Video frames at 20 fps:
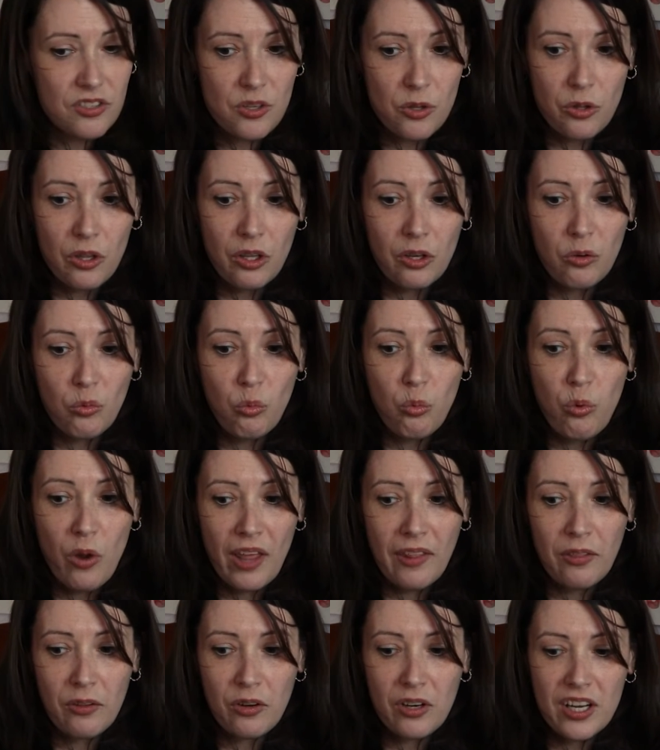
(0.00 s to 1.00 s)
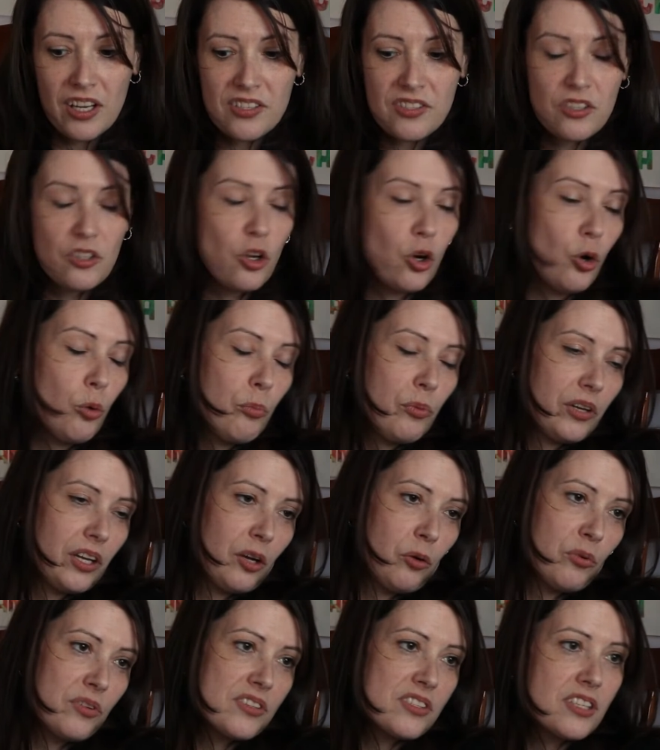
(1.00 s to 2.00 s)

so that when there is an opening,